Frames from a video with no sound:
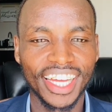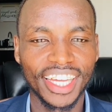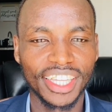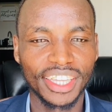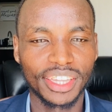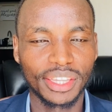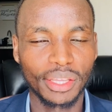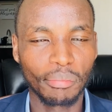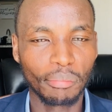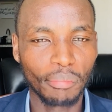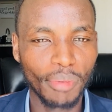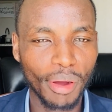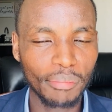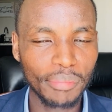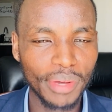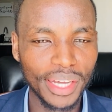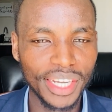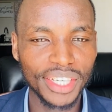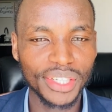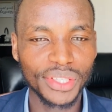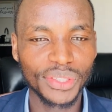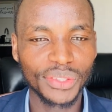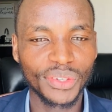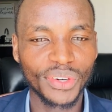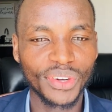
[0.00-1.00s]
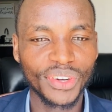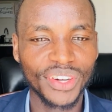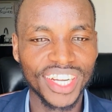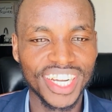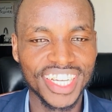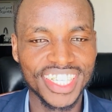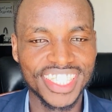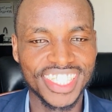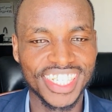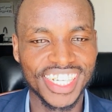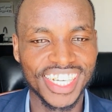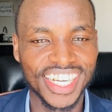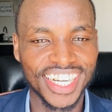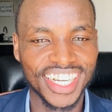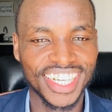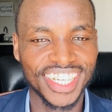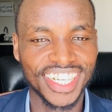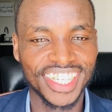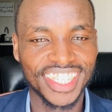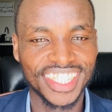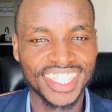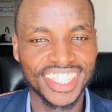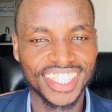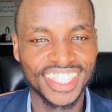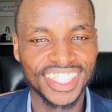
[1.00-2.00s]
the moment you own a share
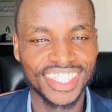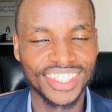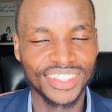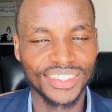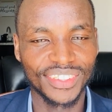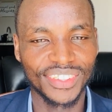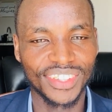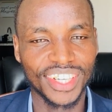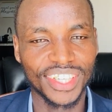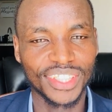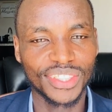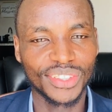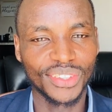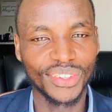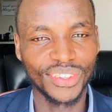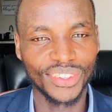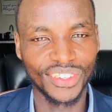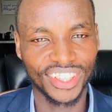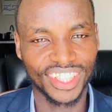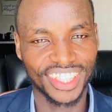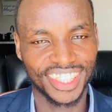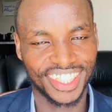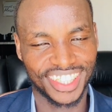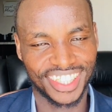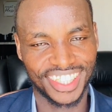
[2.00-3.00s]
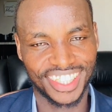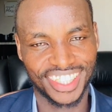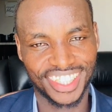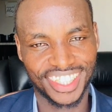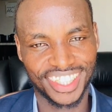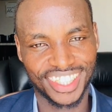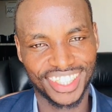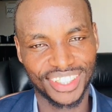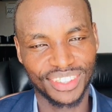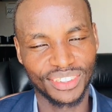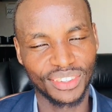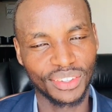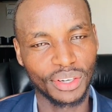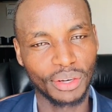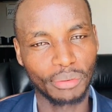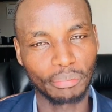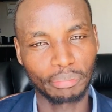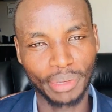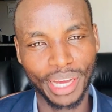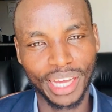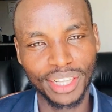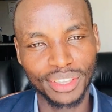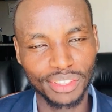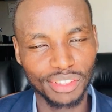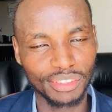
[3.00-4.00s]
or a stock, or a
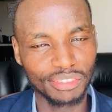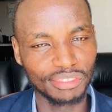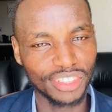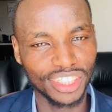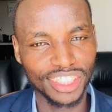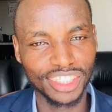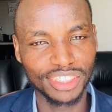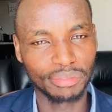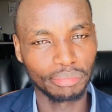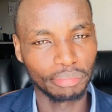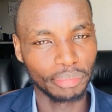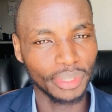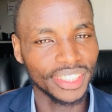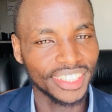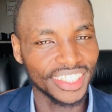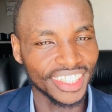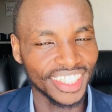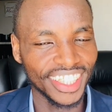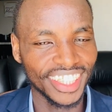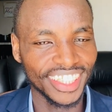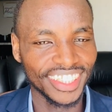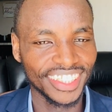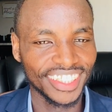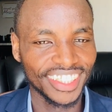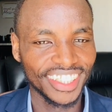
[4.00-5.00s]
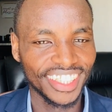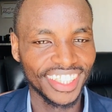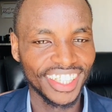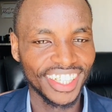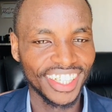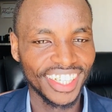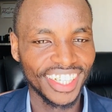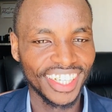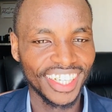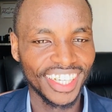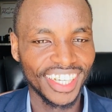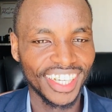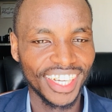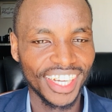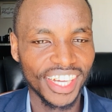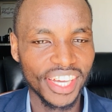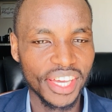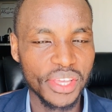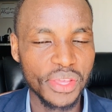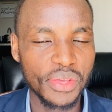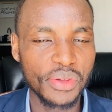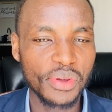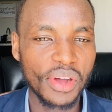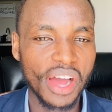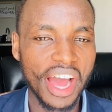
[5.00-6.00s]
part of this business,
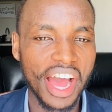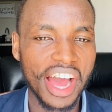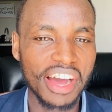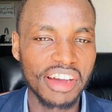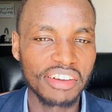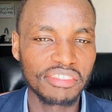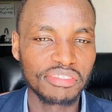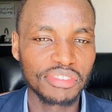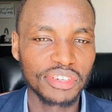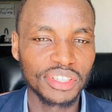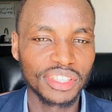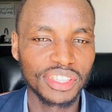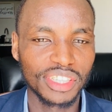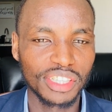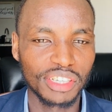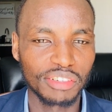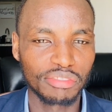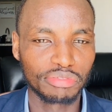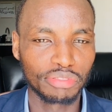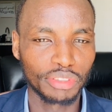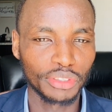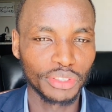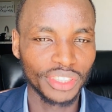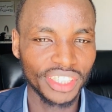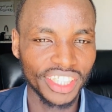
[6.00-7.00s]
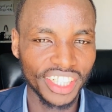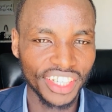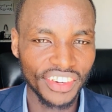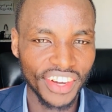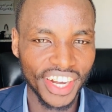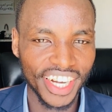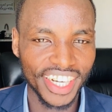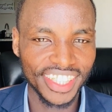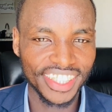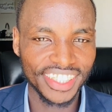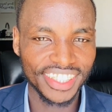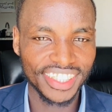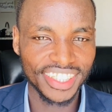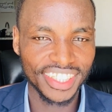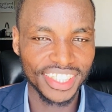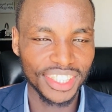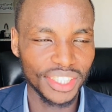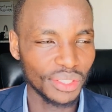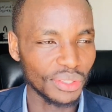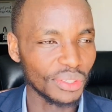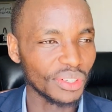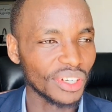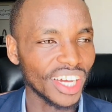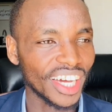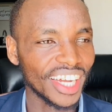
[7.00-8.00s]
you have the voting rights.
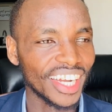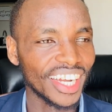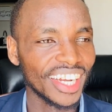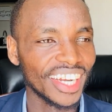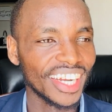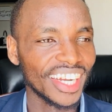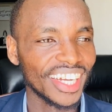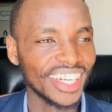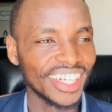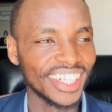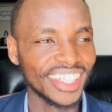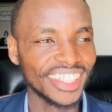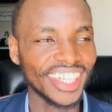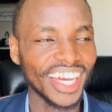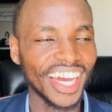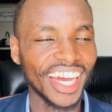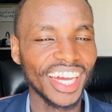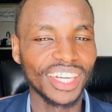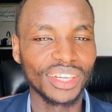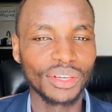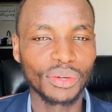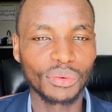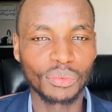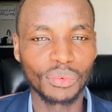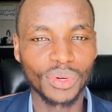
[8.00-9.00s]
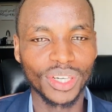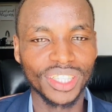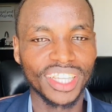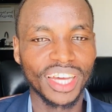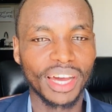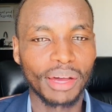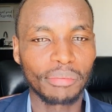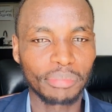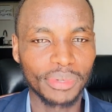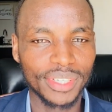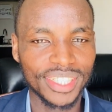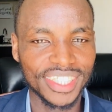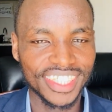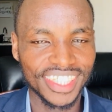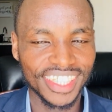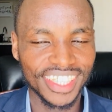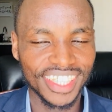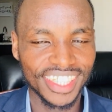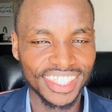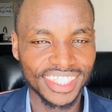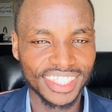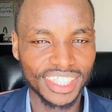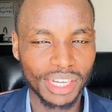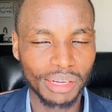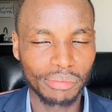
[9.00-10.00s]
You can decide what happens in
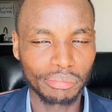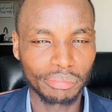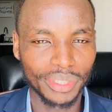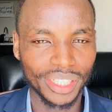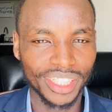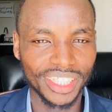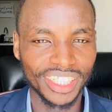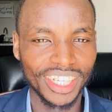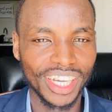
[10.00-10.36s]
this company